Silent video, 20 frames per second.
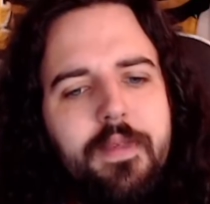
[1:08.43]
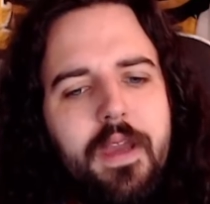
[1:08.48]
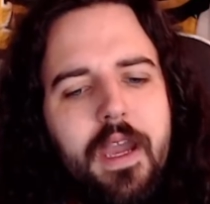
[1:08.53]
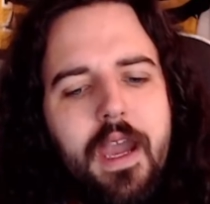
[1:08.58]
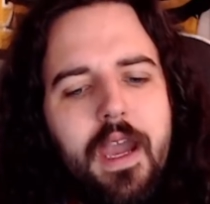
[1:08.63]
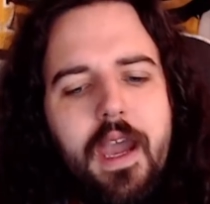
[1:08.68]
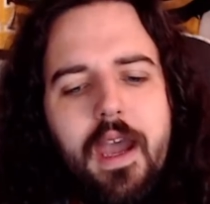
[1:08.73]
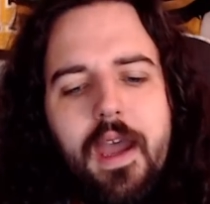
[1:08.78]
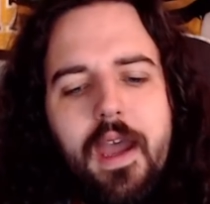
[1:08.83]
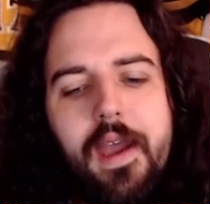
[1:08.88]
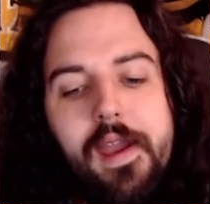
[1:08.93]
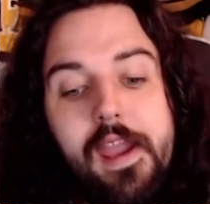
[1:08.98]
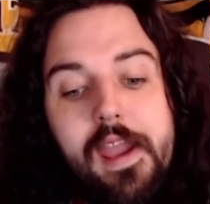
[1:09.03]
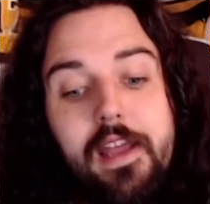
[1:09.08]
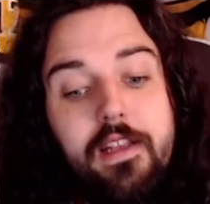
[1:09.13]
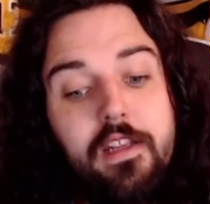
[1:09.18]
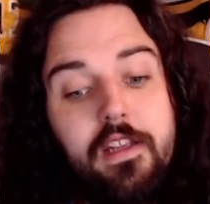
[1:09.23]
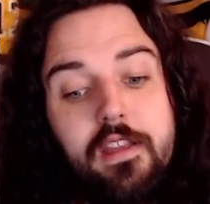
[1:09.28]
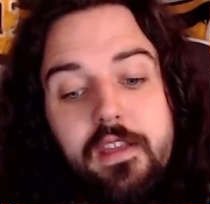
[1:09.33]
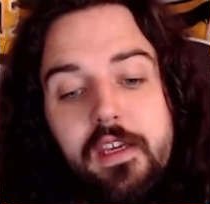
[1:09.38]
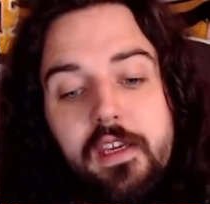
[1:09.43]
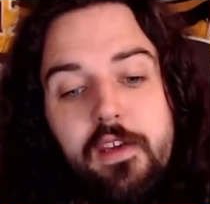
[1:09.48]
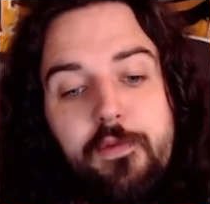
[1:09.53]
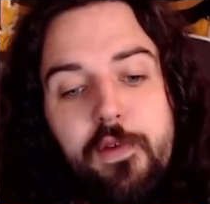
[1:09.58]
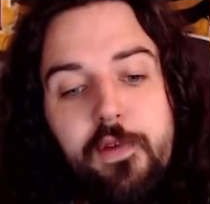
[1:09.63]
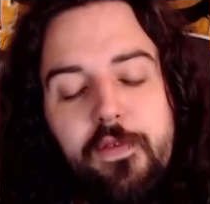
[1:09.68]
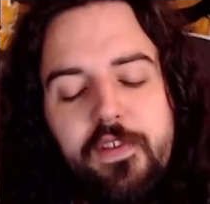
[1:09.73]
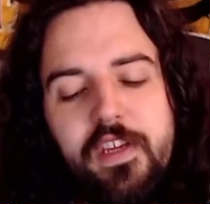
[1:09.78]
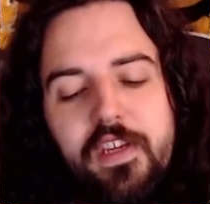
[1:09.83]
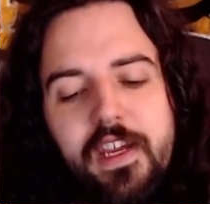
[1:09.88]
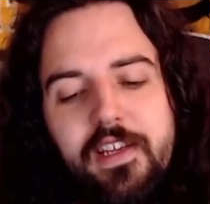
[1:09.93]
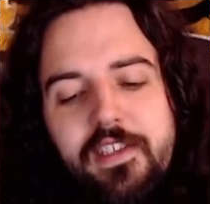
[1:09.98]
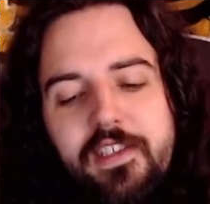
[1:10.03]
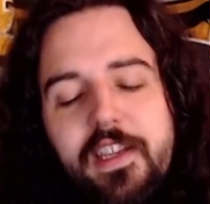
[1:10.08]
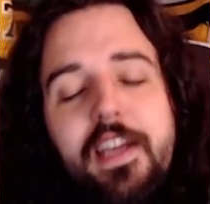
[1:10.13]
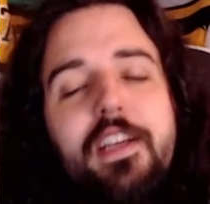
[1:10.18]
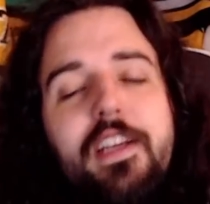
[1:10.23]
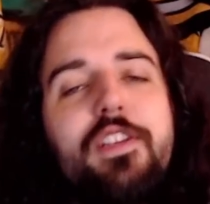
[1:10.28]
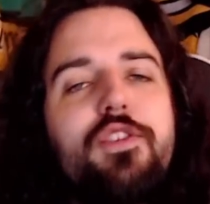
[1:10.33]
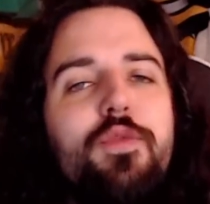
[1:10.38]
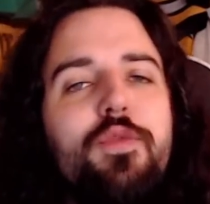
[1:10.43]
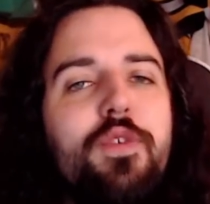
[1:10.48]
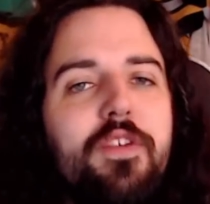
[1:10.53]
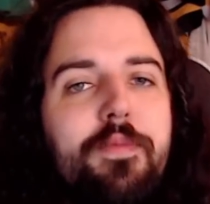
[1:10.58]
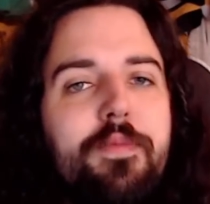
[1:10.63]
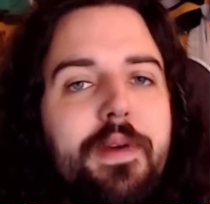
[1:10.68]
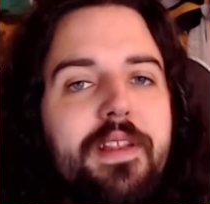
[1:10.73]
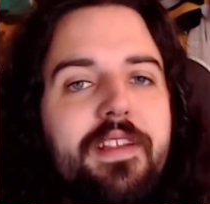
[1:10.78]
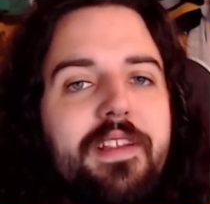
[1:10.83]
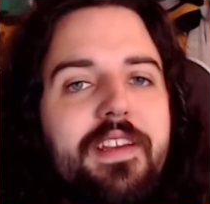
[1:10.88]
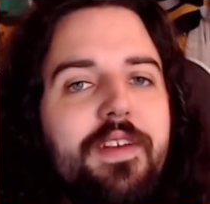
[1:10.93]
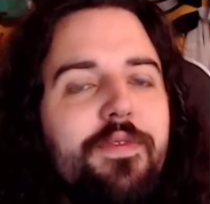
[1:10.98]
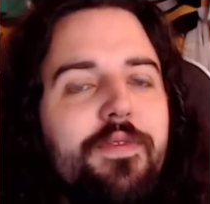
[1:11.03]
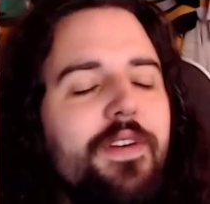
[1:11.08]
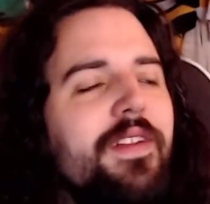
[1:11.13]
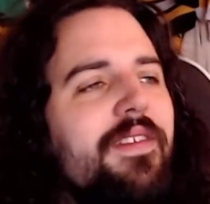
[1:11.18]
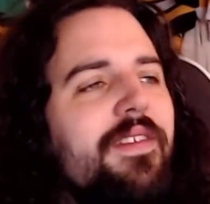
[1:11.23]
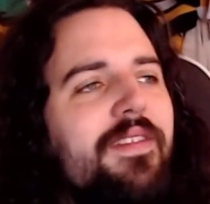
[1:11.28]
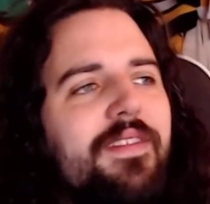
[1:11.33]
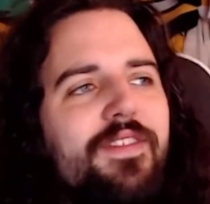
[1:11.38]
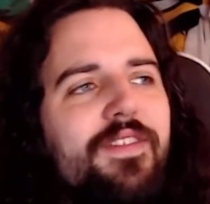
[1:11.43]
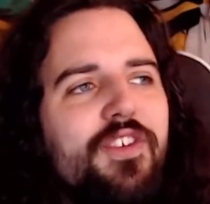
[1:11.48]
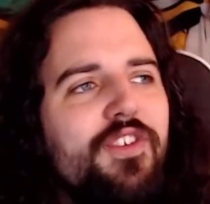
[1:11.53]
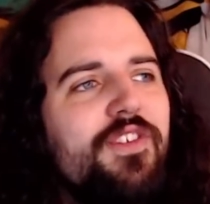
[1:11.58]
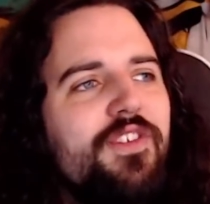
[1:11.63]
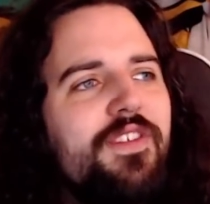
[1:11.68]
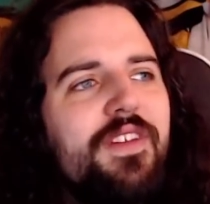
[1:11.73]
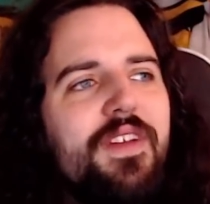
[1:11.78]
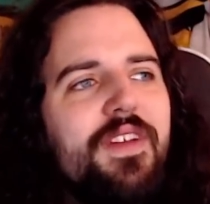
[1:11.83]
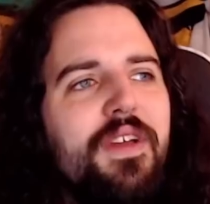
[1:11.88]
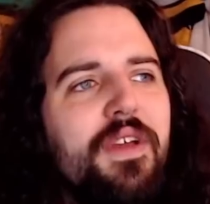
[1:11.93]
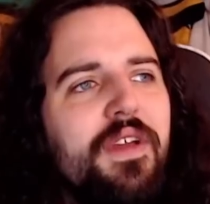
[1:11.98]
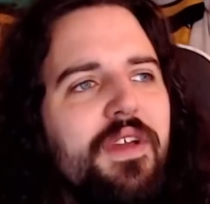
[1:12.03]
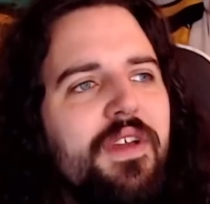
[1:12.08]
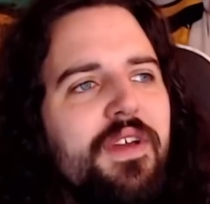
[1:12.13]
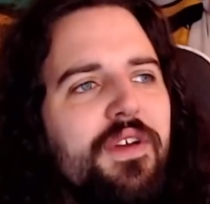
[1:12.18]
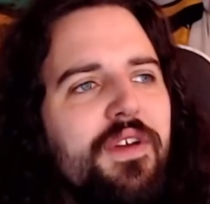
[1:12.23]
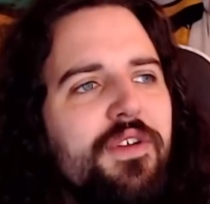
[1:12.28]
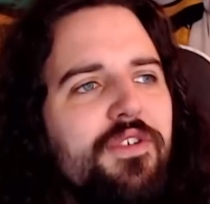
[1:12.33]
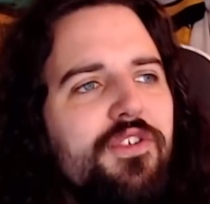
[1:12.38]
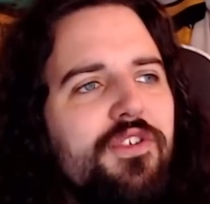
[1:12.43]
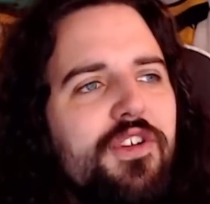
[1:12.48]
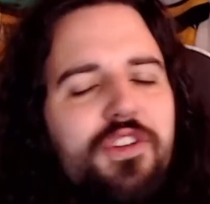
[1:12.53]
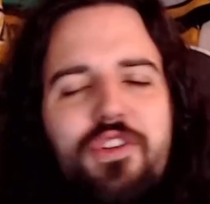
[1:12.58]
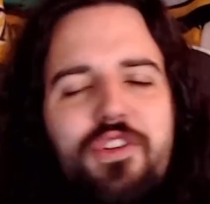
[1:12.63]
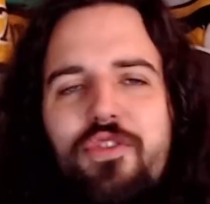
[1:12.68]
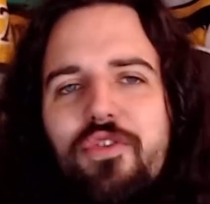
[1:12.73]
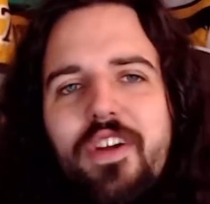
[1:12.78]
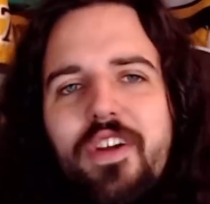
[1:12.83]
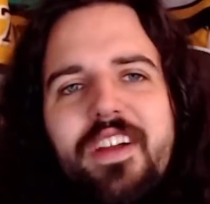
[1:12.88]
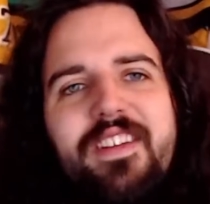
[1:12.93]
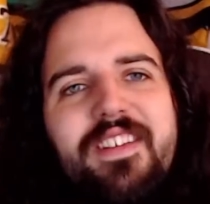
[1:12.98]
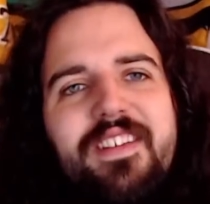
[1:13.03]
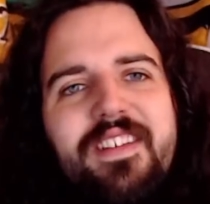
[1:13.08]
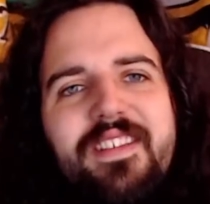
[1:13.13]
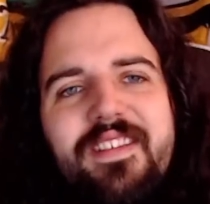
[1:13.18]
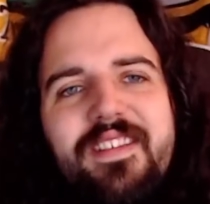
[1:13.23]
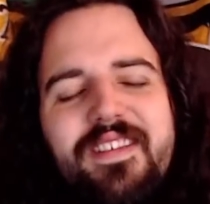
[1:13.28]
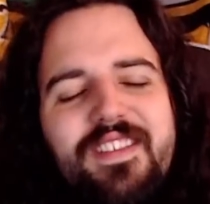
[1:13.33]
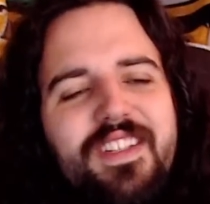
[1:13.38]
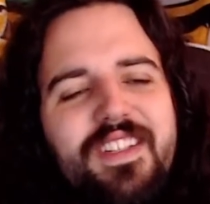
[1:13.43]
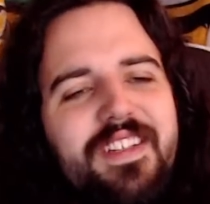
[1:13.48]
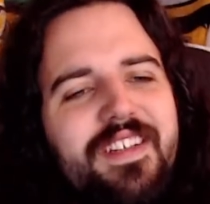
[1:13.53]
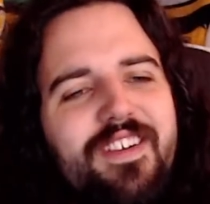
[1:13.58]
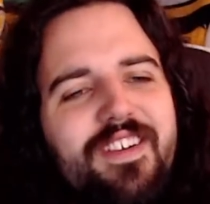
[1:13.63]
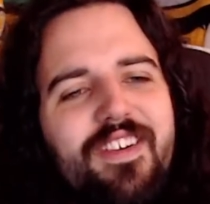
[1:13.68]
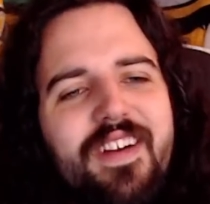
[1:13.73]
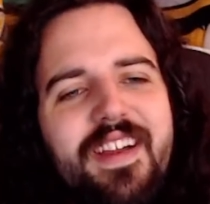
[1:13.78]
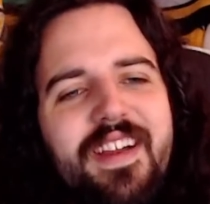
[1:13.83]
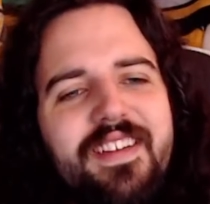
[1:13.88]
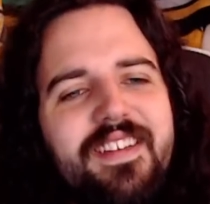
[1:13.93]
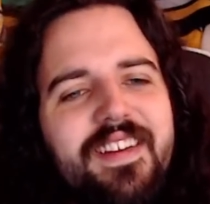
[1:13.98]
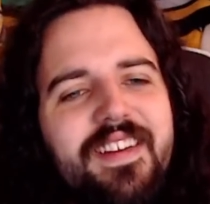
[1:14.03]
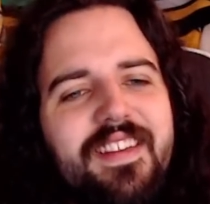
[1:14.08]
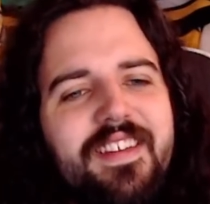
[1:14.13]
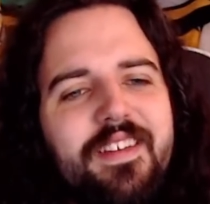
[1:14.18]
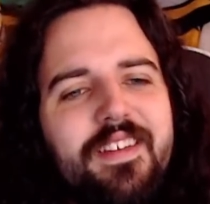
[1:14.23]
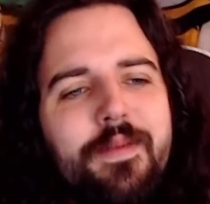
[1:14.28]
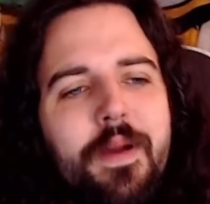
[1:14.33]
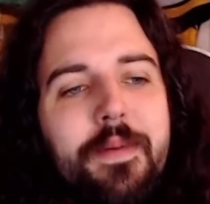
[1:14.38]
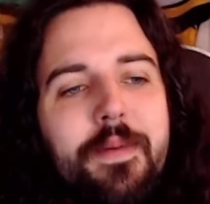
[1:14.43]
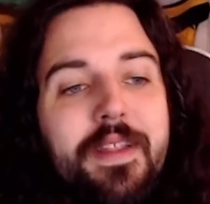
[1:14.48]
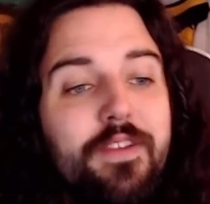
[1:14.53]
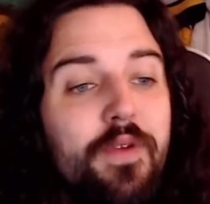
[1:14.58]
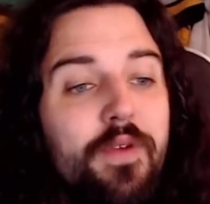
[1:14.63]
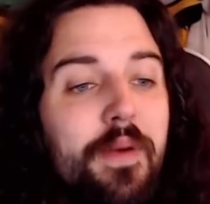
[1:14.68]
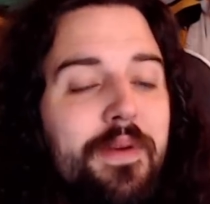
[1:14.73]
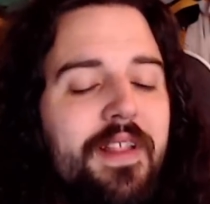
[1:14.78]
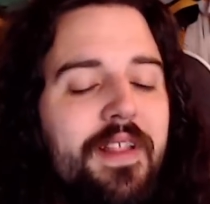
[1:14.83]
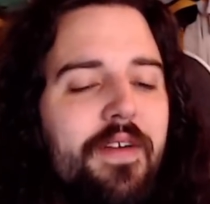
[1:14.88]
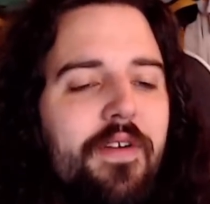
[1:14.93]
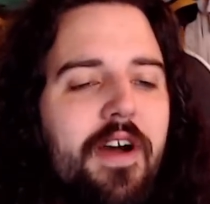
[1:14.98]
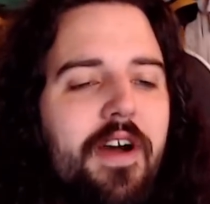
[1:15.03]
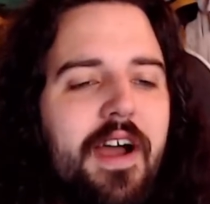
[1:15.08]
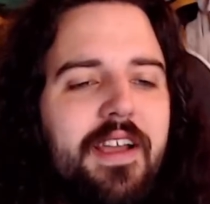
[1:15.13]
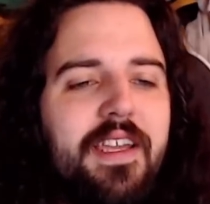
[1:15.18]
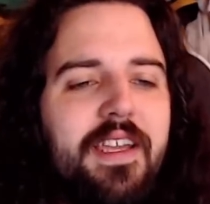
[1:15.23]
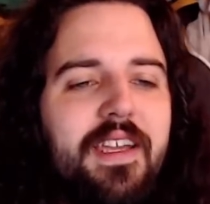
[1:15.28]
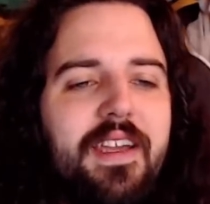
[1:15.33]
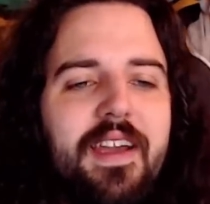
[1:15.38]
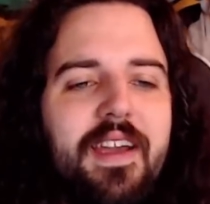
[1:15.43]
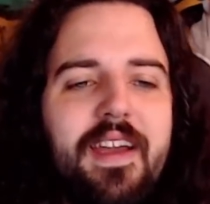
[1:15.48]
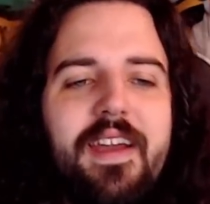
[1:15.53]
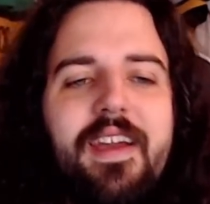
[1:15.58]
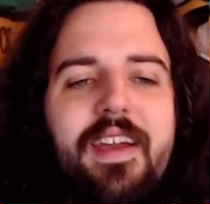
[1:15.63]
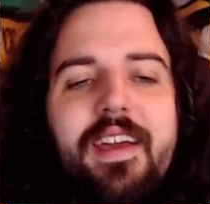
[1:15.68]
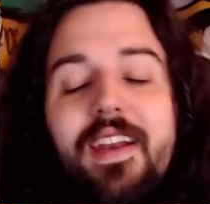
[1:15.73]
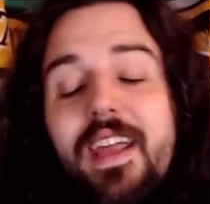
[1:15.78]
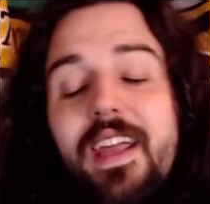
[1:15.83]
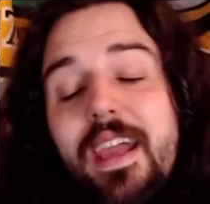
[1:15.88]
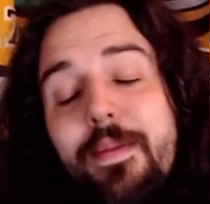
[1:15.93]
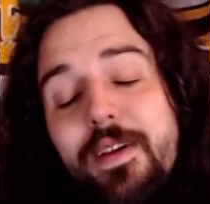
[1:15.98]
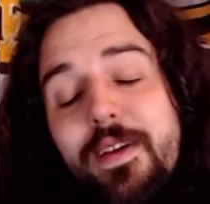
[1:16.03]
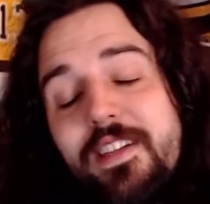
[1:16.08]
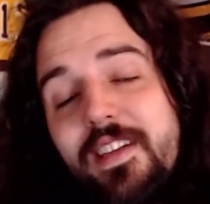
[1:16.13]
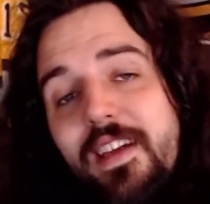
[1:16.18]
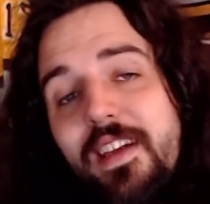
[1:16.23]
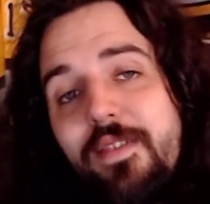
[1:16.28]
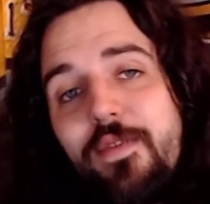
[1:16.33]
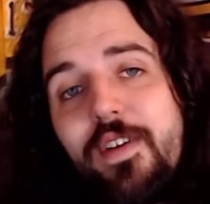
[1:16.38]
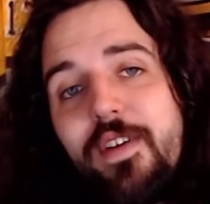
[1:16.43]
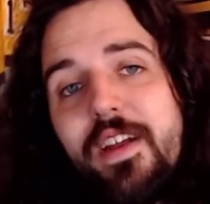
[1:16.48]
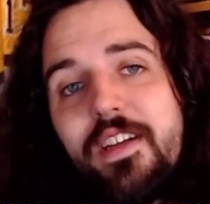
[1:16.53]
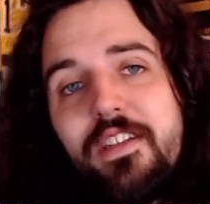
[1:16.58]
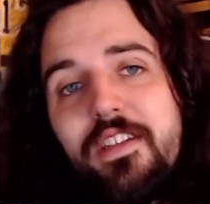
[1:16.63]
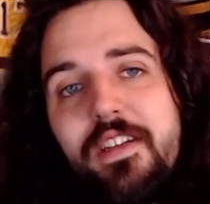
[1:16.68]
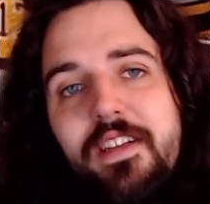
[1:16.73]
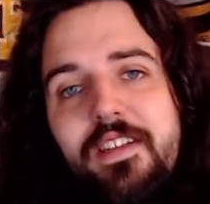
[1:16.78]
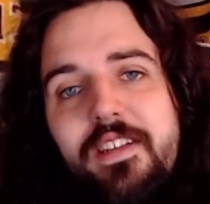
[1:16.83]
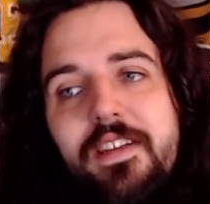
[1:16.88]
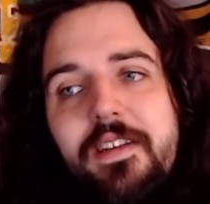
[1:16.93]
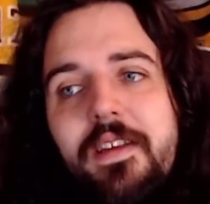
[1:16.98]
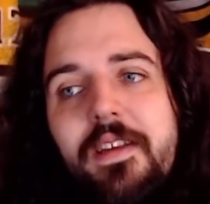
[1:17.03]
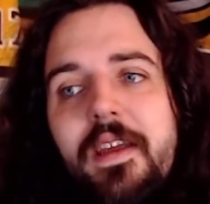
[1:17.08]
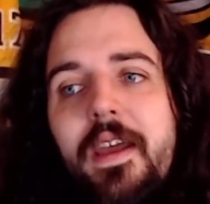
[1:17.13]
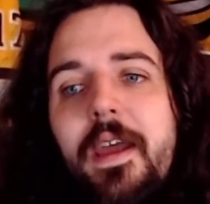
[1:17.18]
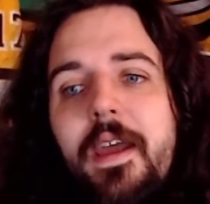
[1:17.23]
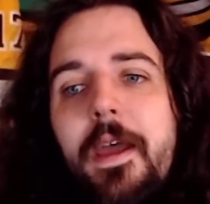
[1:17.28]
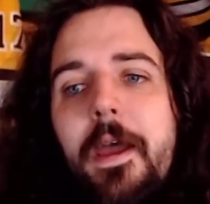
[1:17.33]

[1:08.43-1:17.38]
And to think 58 seconds would have been the difference. Just crazy. Just crazy to think about. But that's why we love hockey. And I am excited for next season.